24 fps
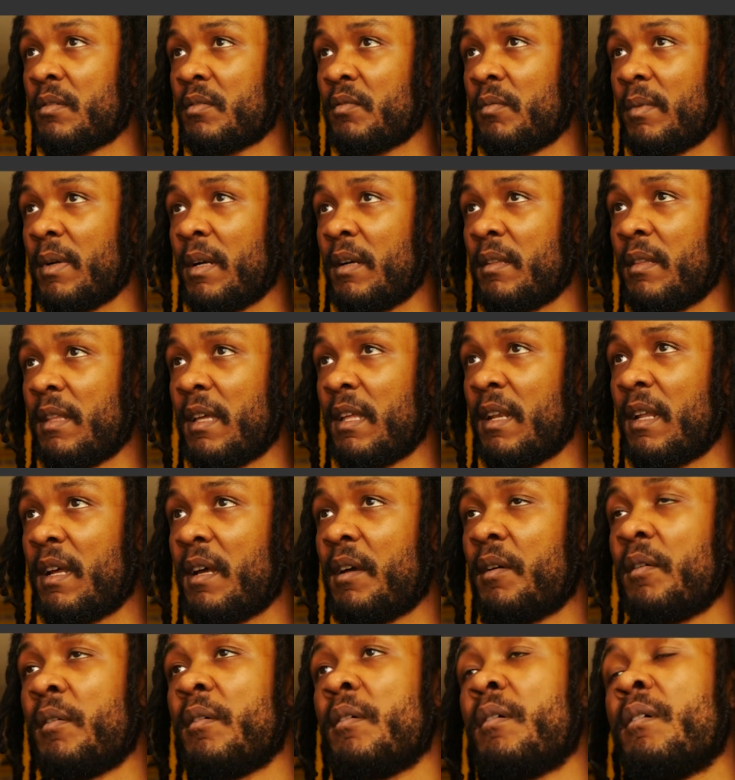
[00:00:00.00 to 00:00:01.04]
Round that
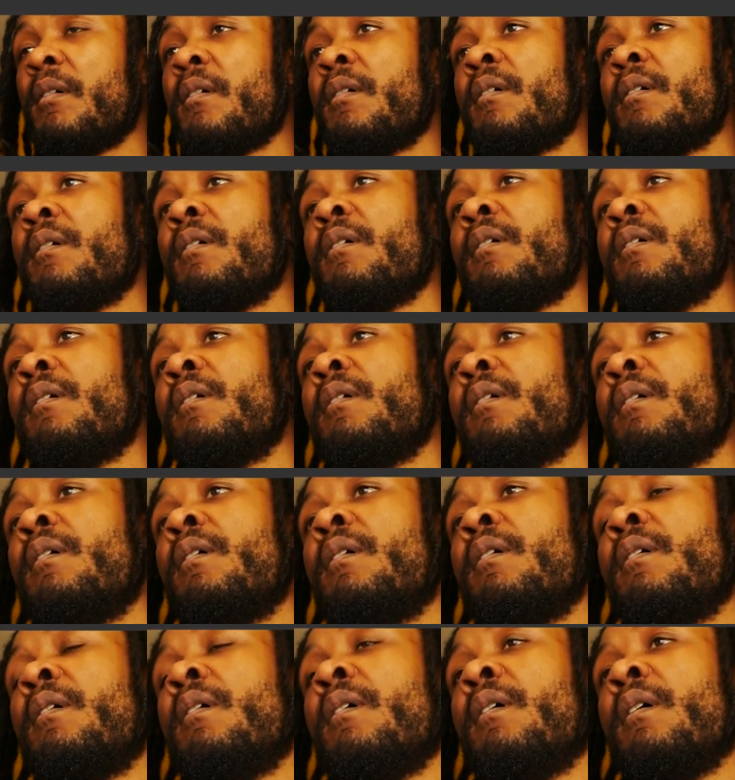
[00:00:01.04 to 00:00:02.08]
out.
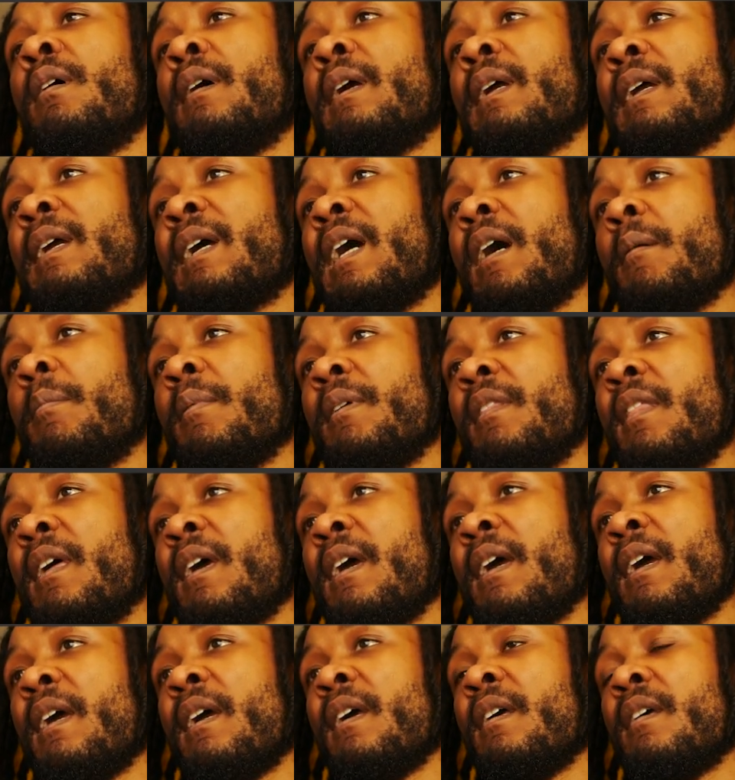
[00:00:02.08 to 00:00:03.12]
Copy
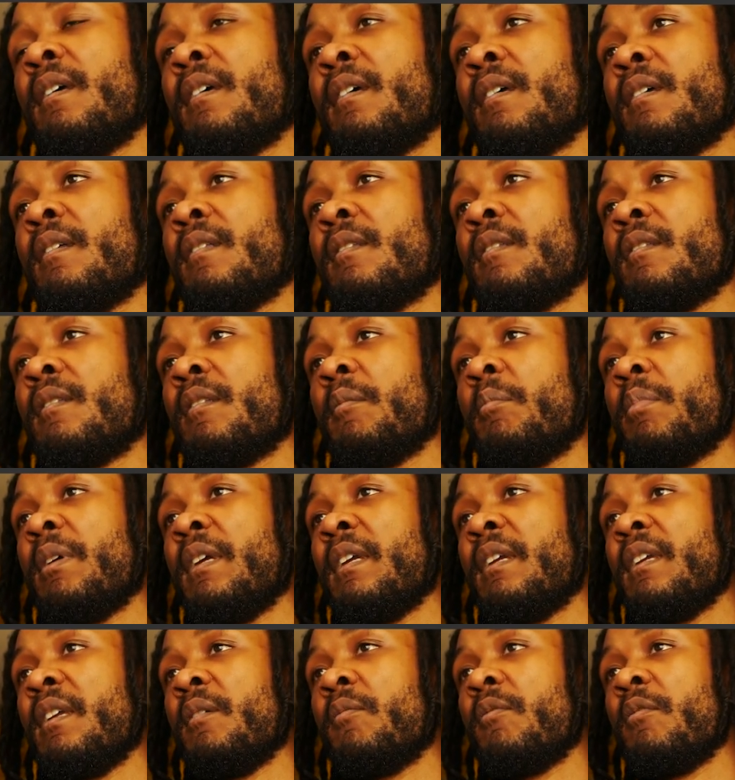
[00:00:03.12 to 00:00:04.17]
that. The
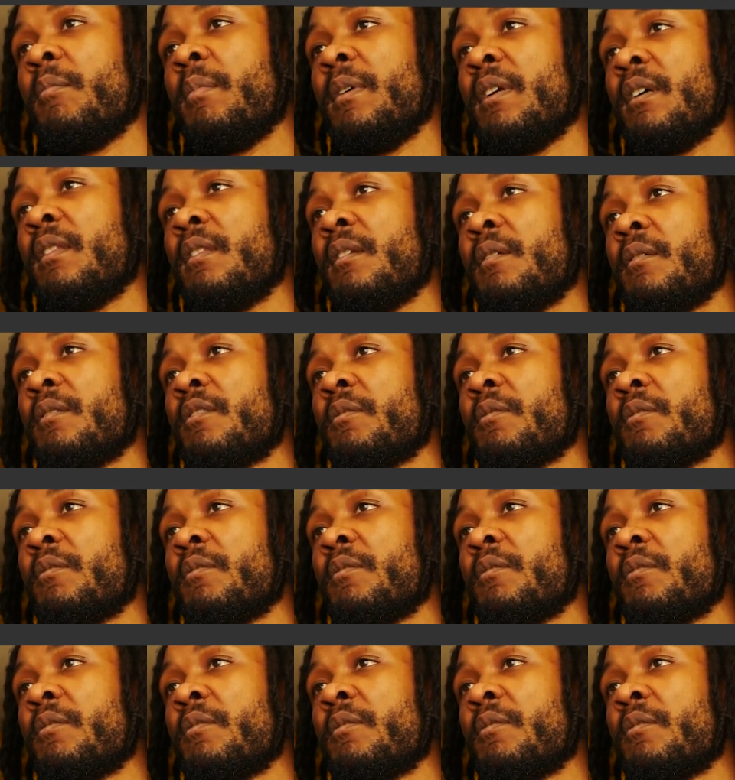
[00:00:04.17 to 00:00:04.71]
pinky will be a little